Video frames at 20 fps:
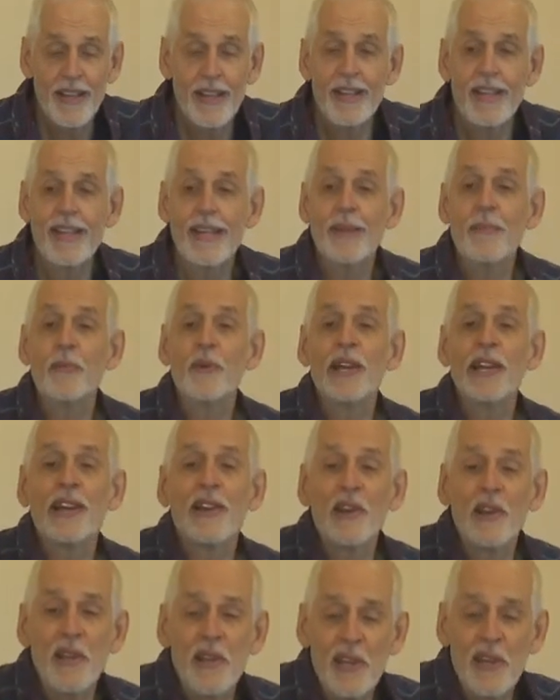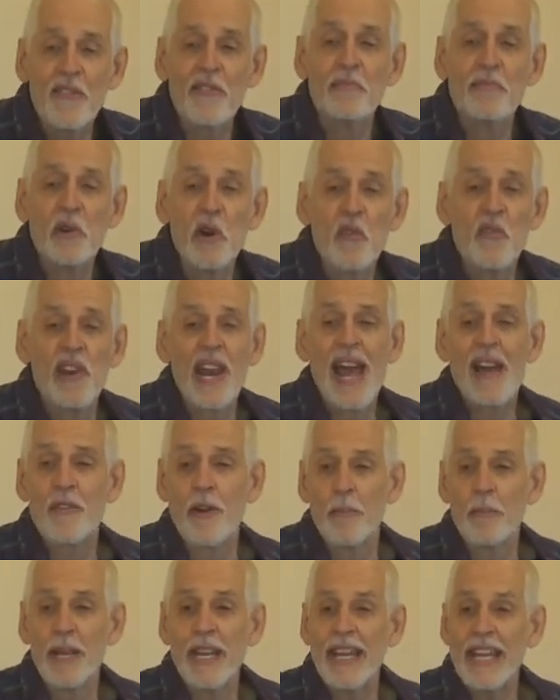In Him we live, move, and have
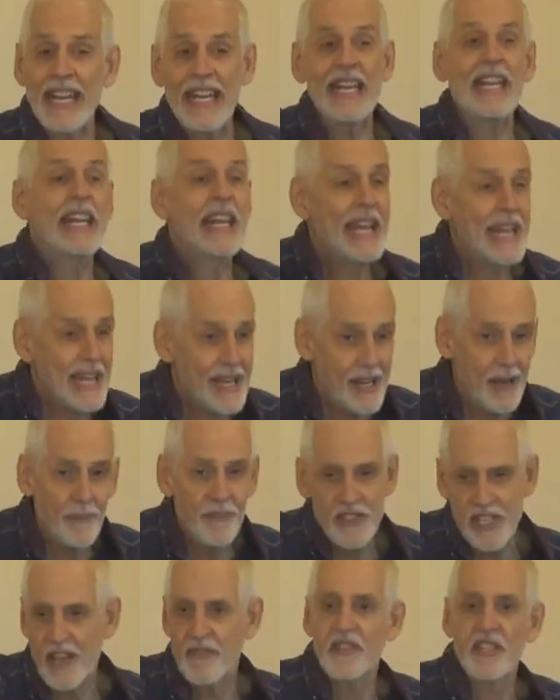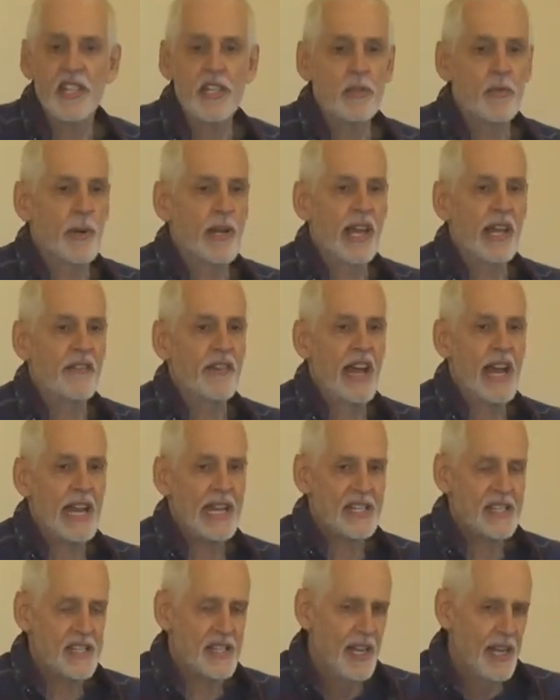our being. In Him, 1728 of
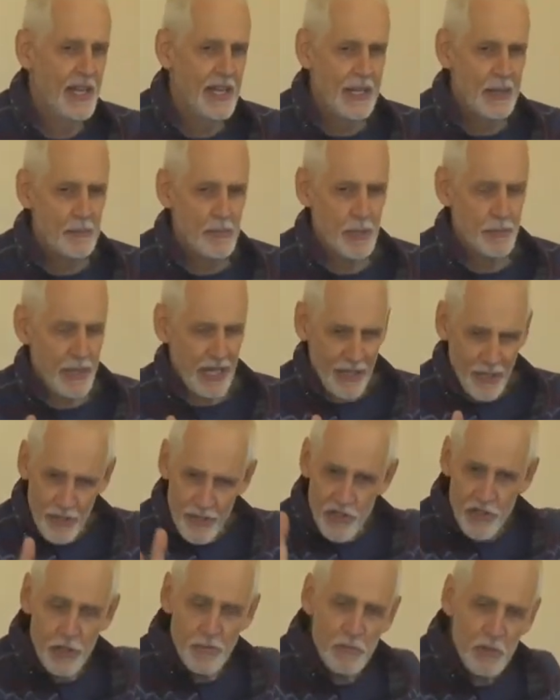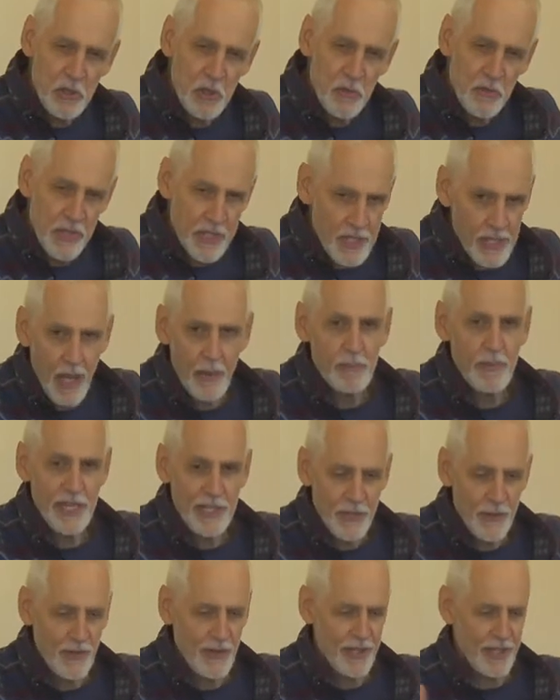Acts, but because you move does not
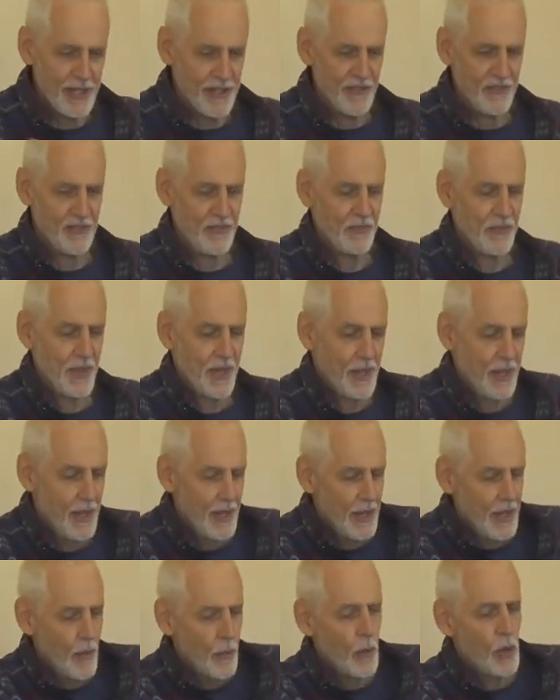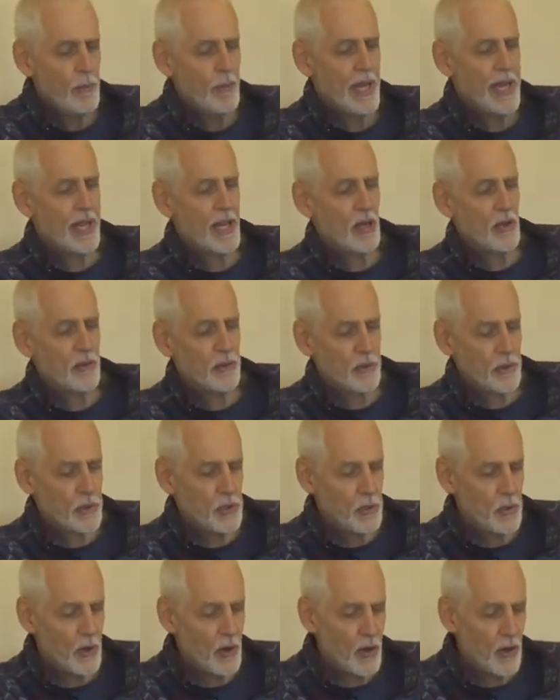mean you live. We may go
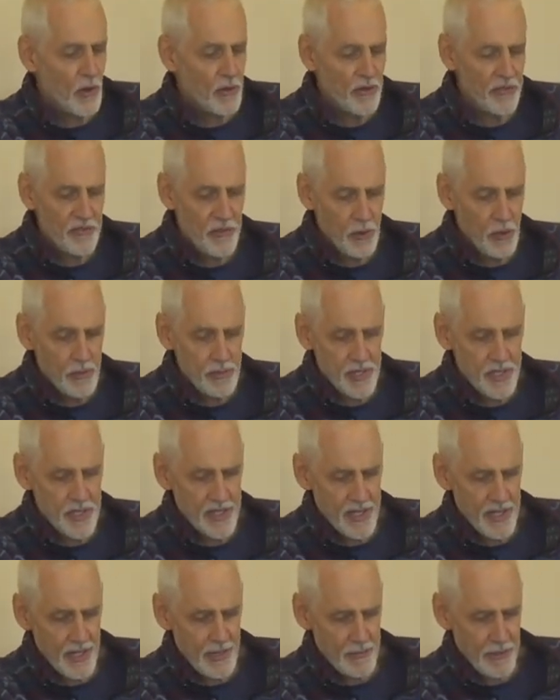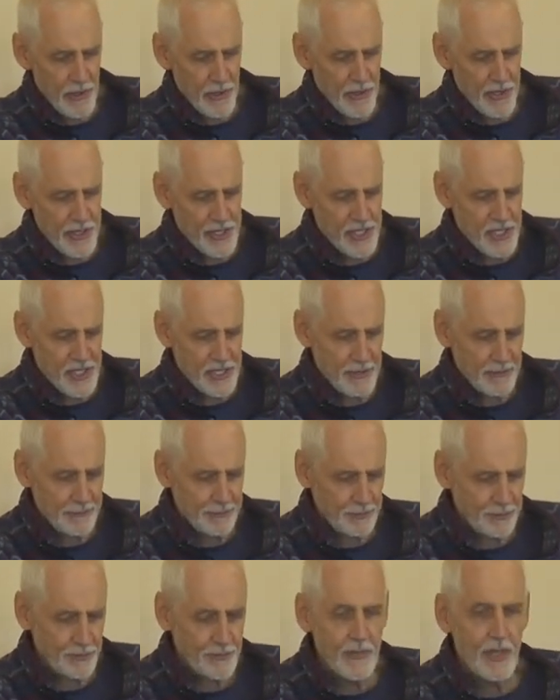through all the forms and ceremonies.
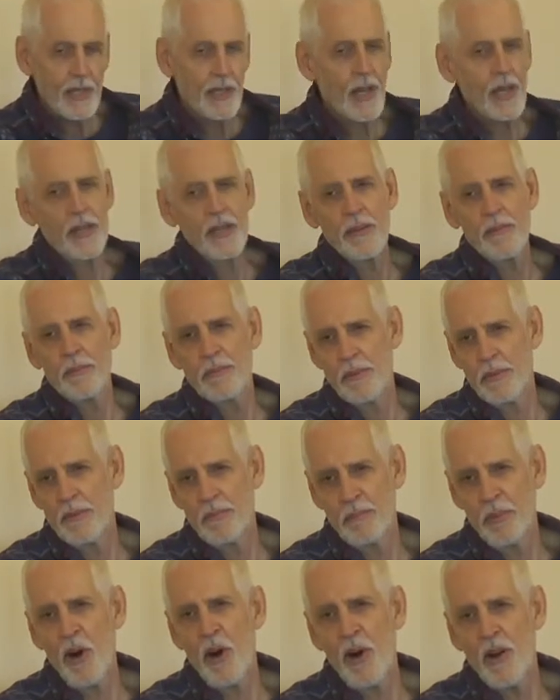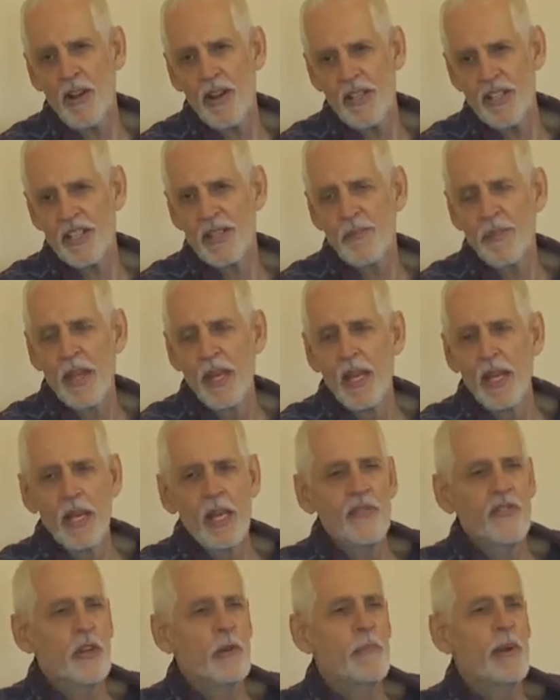Now, pause.
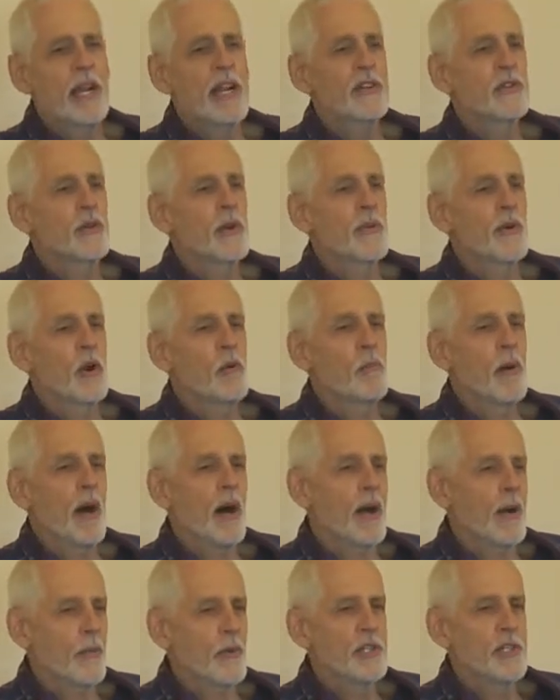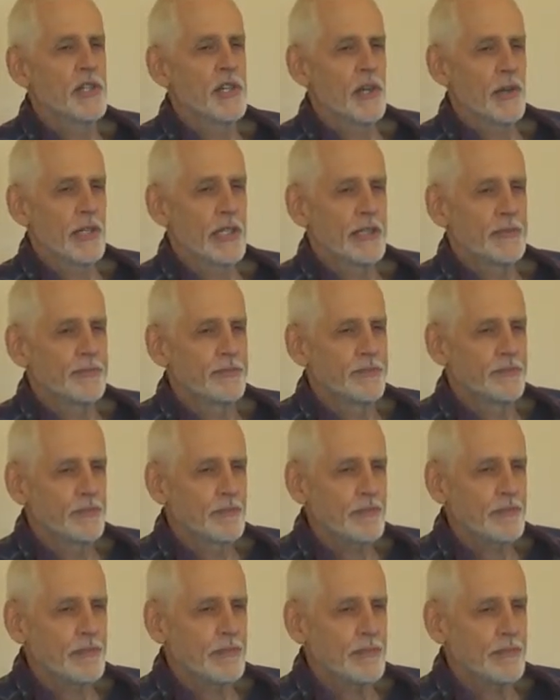If you're married to a robot, would you know it?
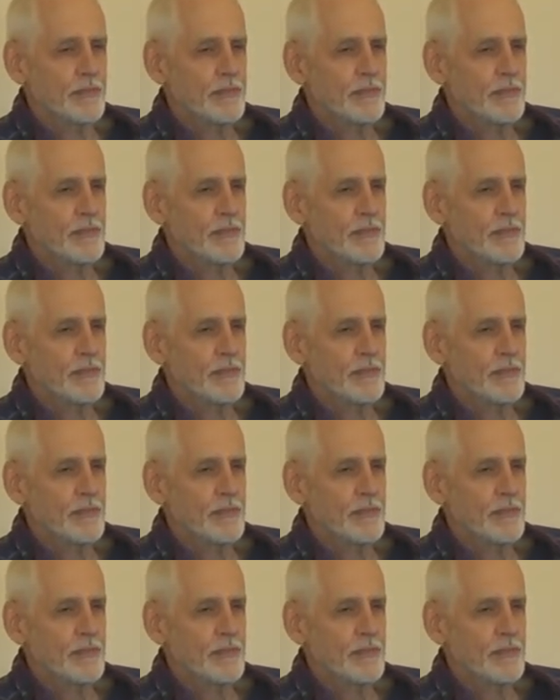Yeah.